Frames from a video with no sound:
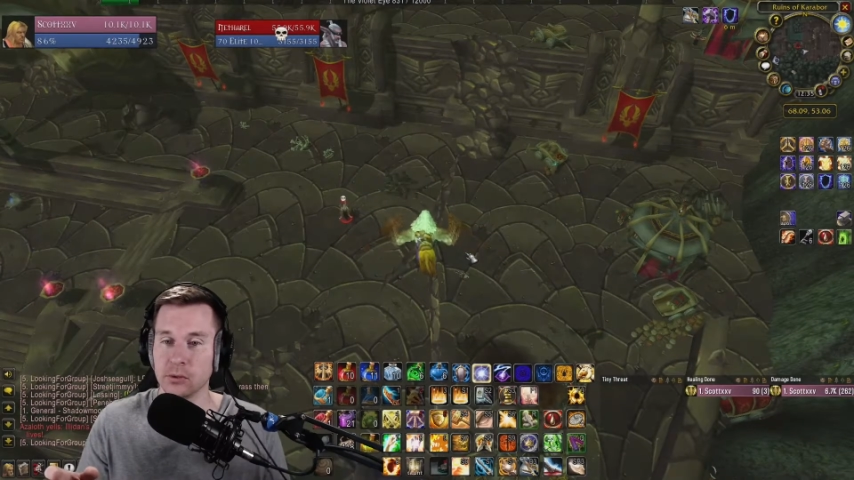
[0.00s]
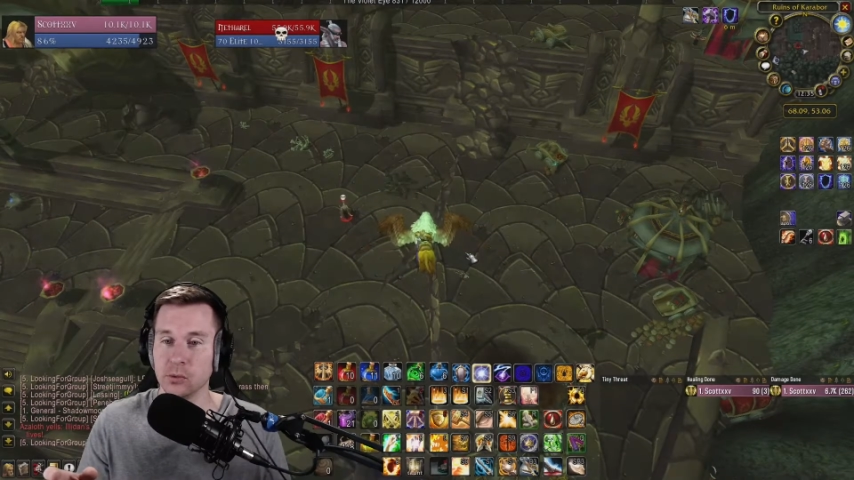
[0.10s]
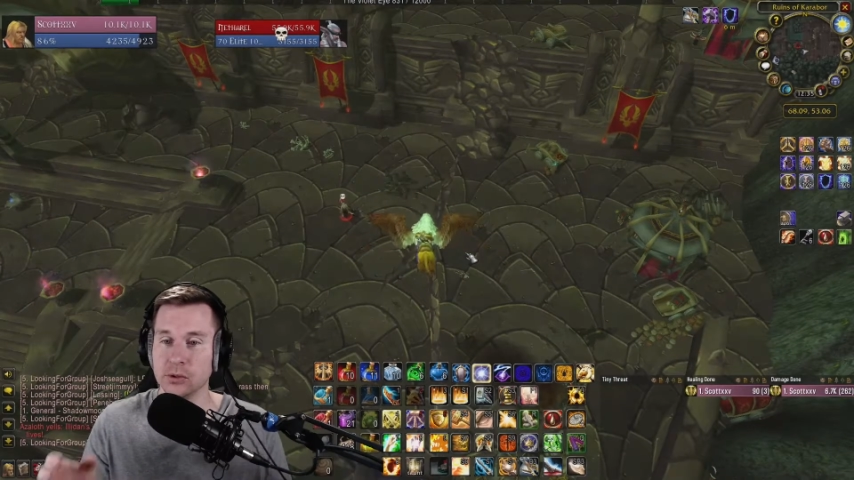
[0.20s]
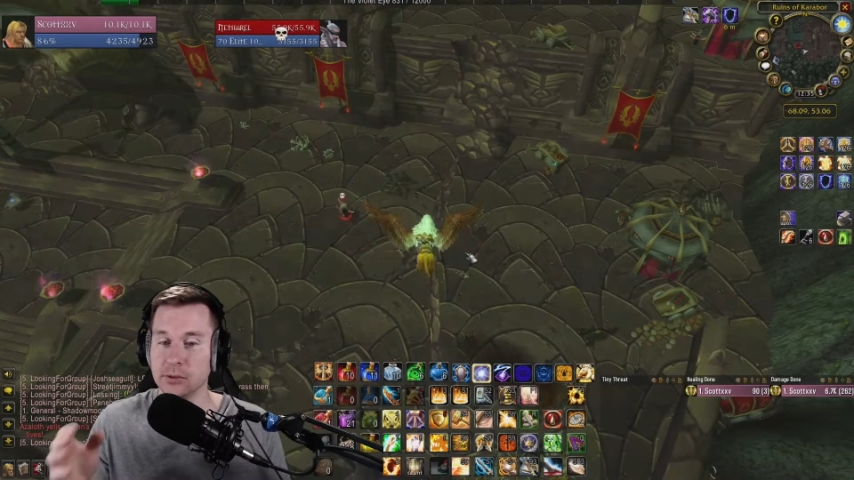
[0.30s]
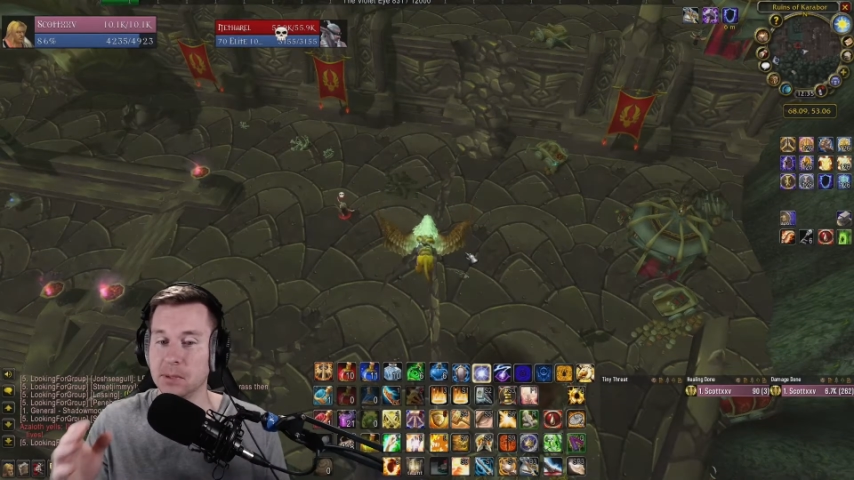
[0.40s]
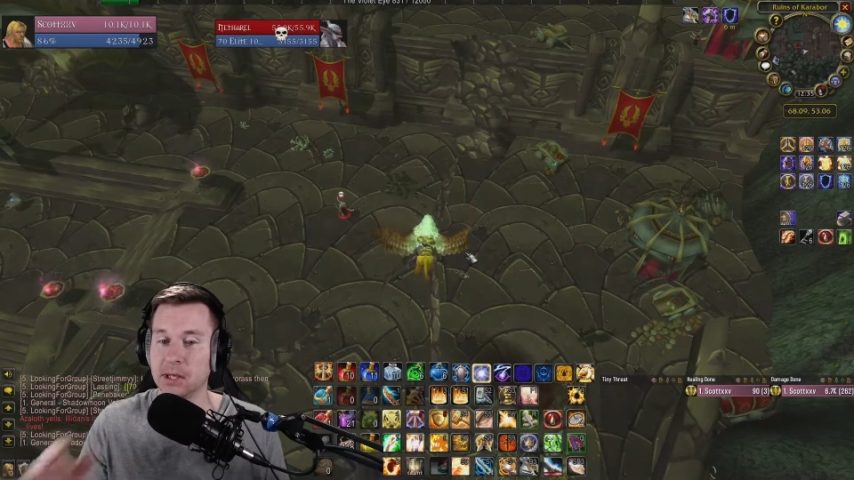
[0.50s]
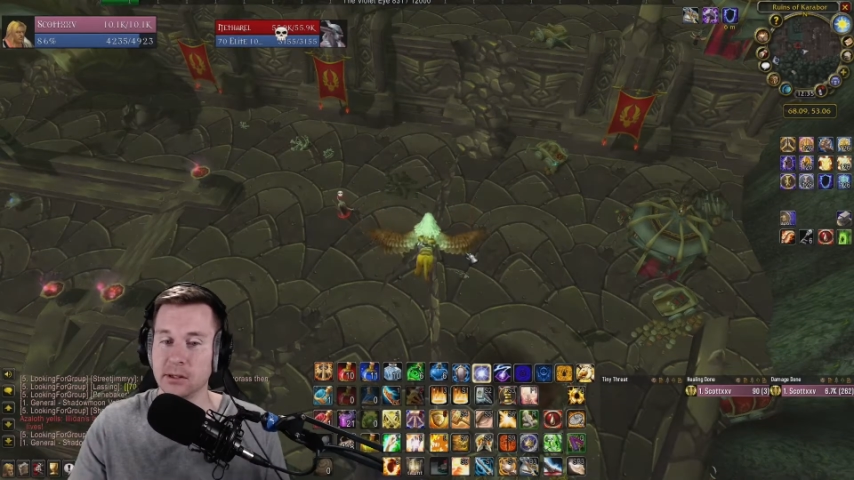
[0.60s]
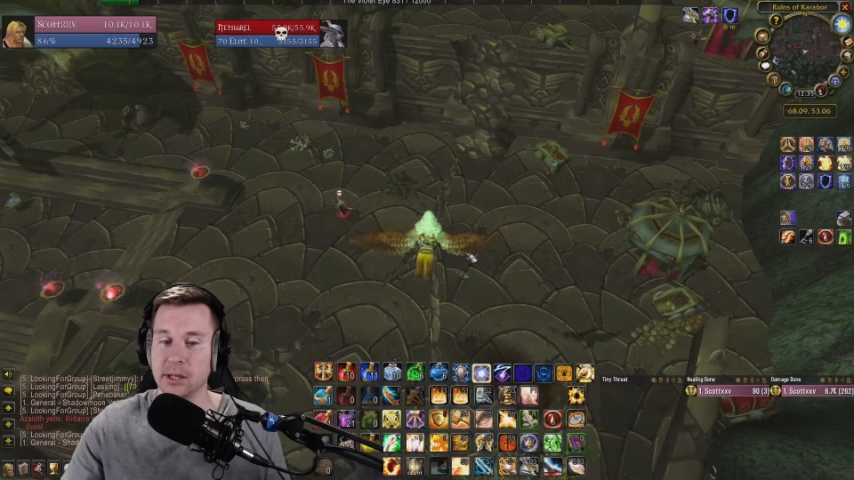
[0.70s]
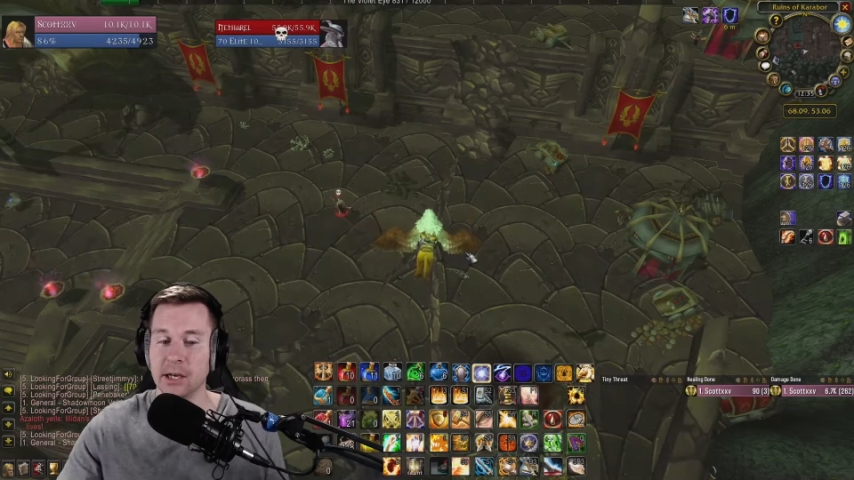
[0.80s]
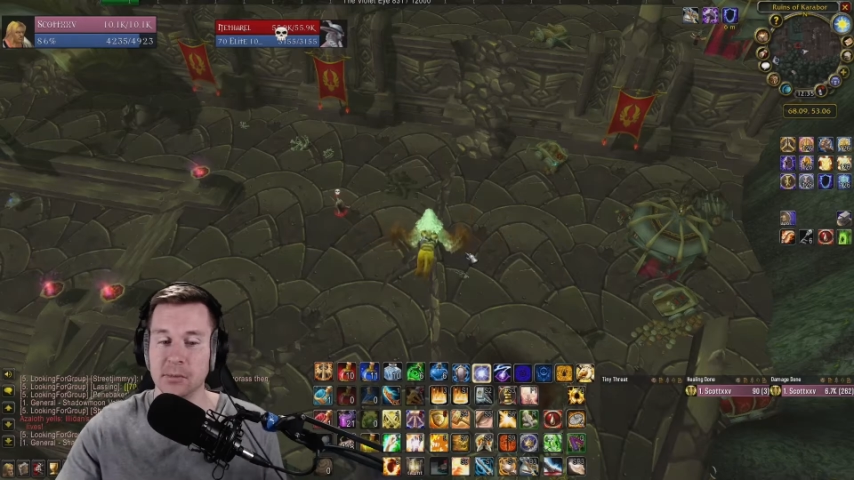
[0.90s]
will depend
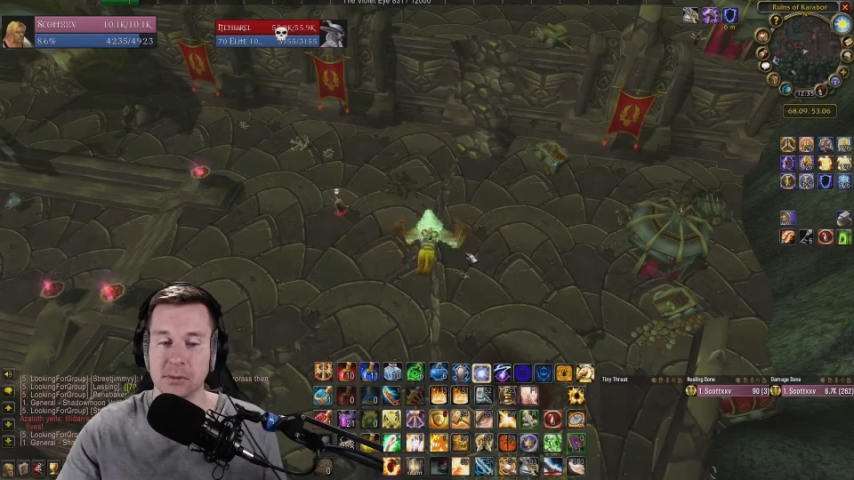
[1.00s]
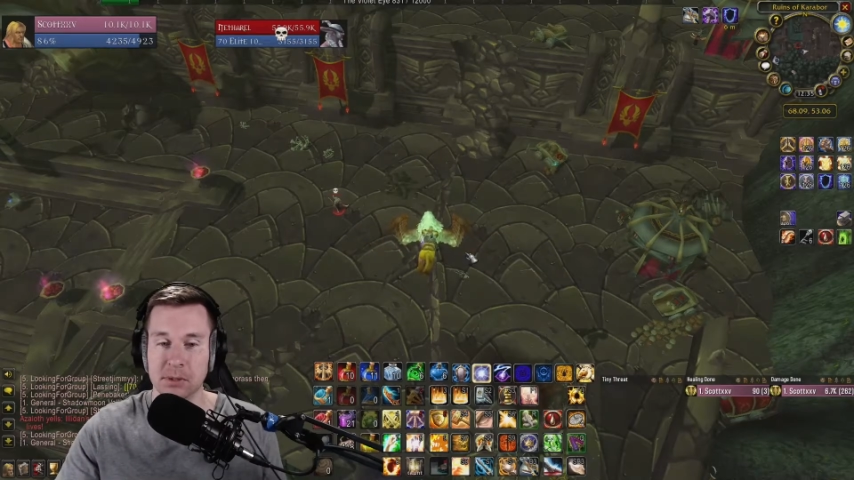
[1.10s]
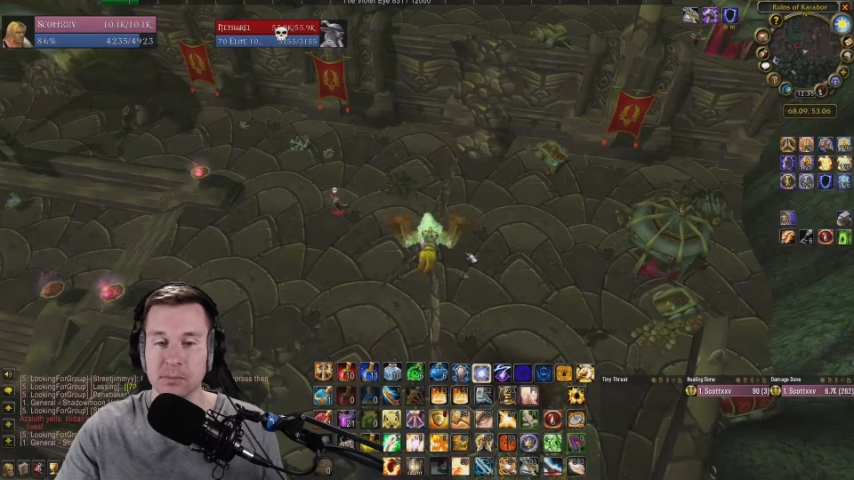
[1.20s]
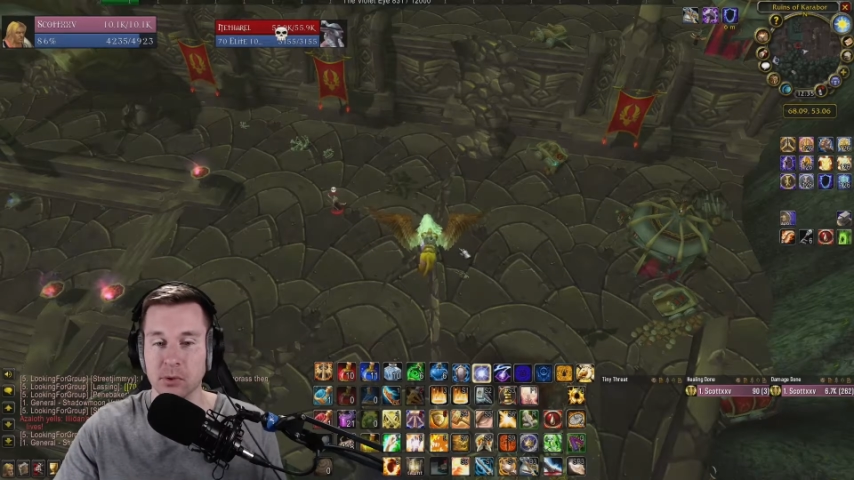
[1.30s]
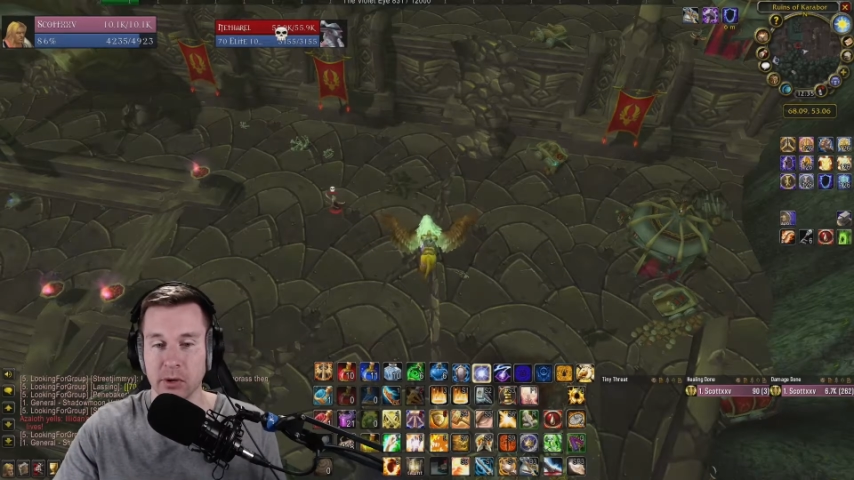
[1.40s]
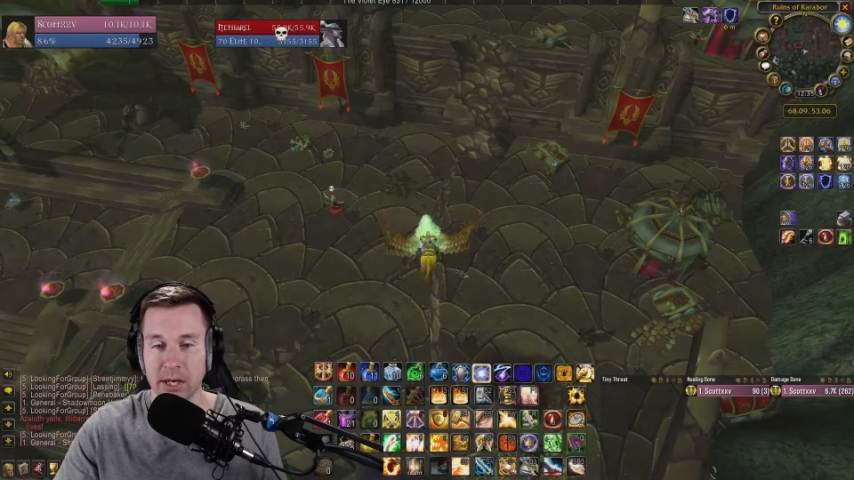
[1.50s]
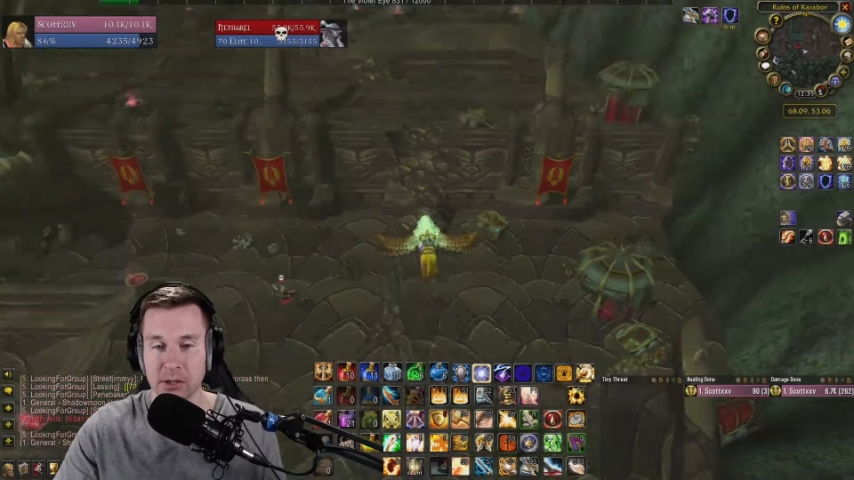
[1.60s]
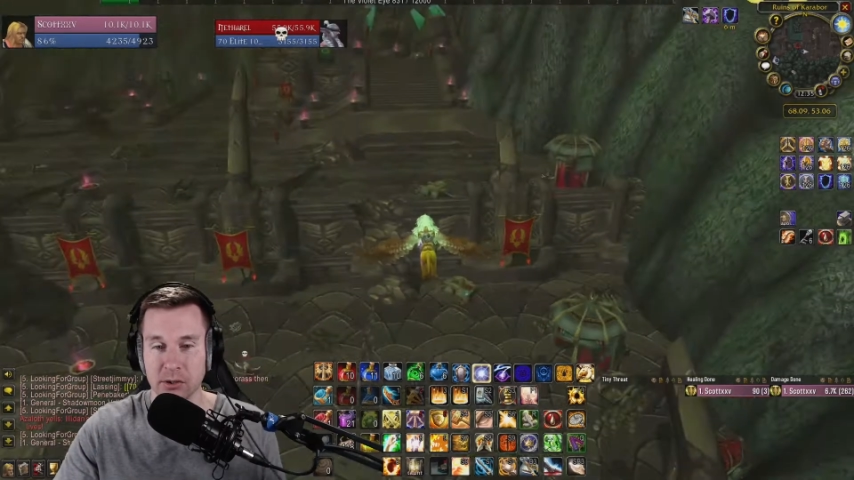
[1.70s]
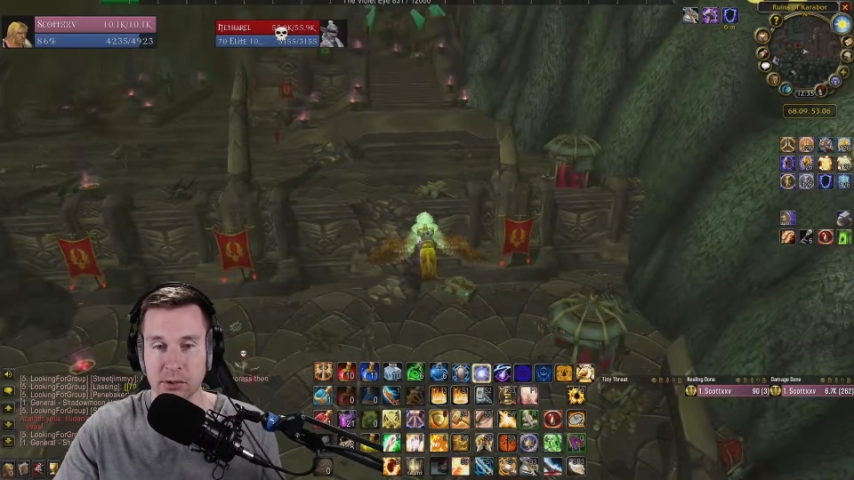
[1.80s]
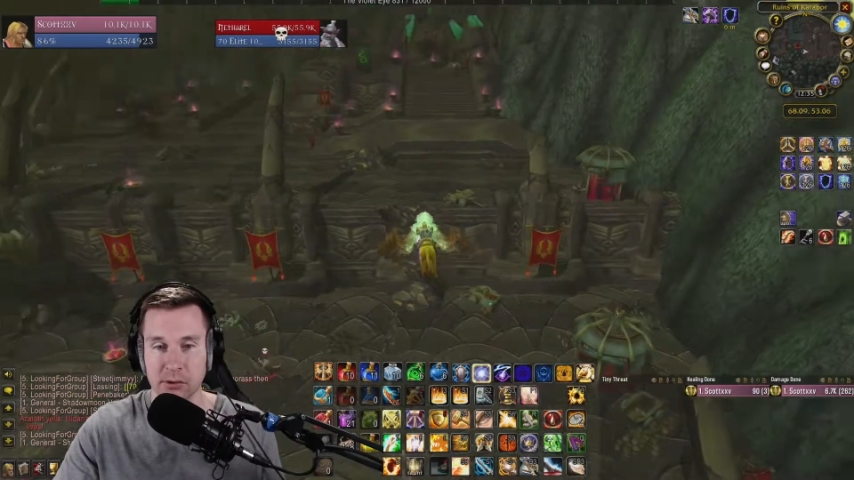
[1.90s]
on how many people are
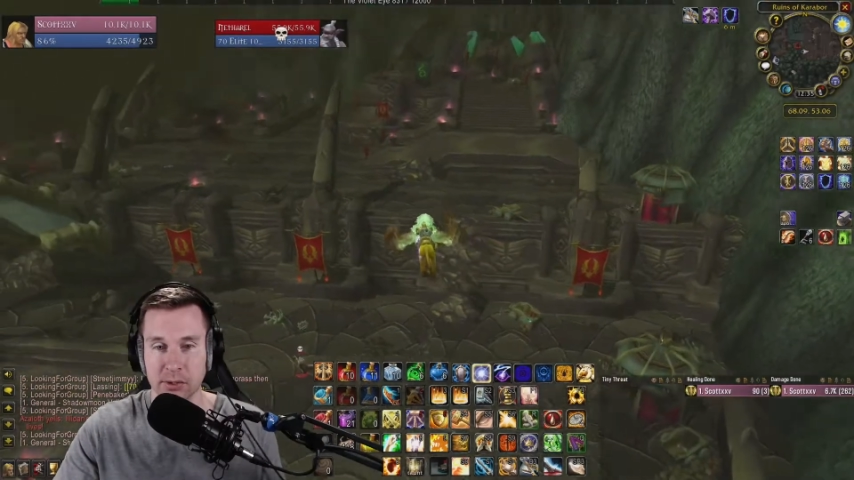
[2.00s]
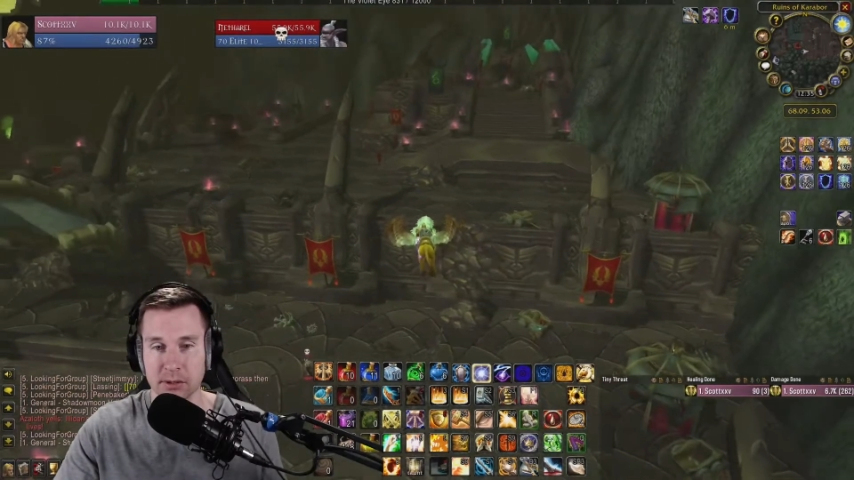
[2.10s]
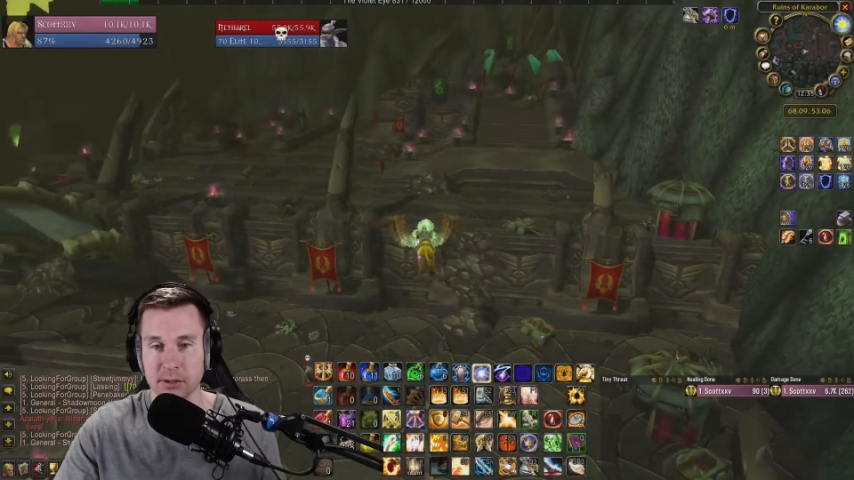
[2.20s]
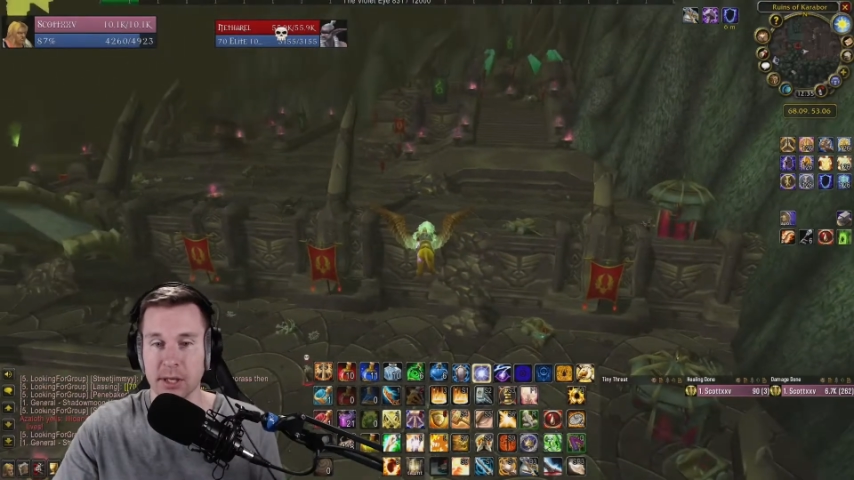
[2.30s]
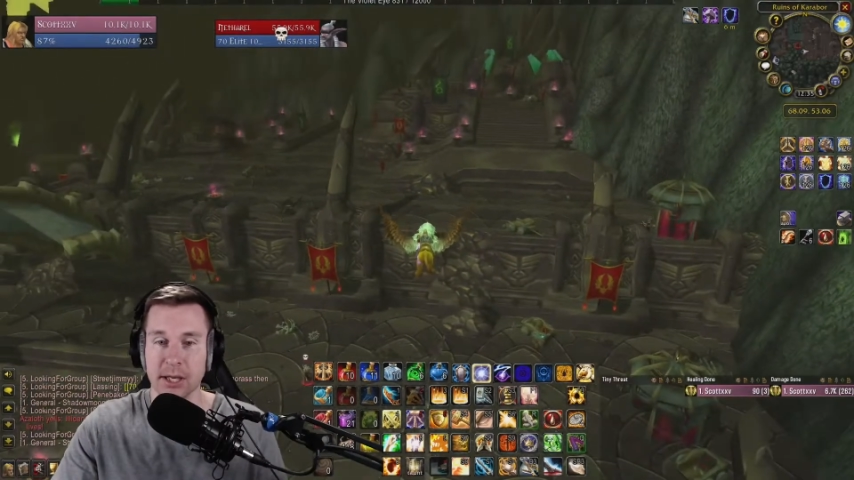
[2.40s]
actually doing this.